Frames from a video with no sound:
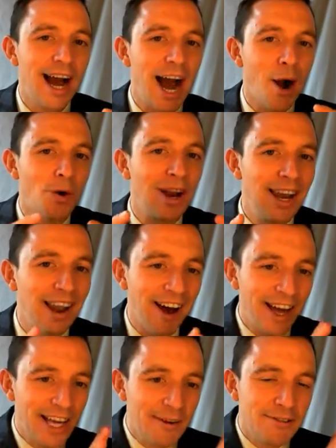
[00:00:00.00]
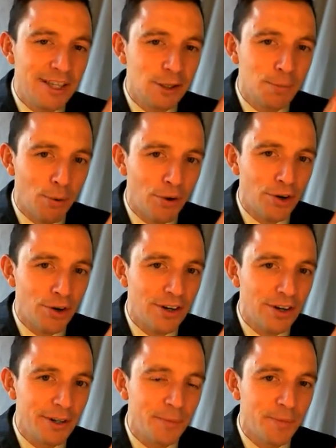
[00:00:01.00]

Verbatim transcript: Our lives is plural.